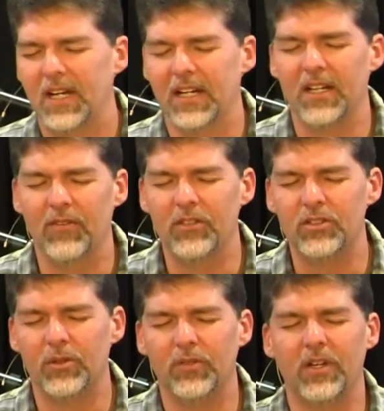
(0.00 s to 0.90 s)
I can have the
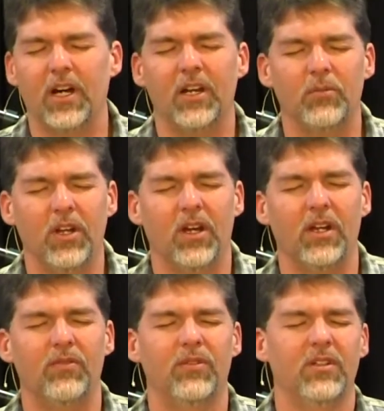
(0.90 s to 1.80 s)
joy of God in my
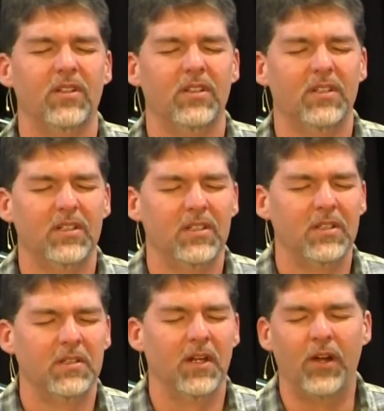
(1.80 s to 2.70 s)
life.
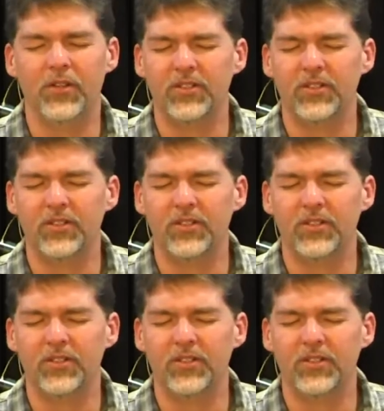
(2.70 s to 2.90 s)
And I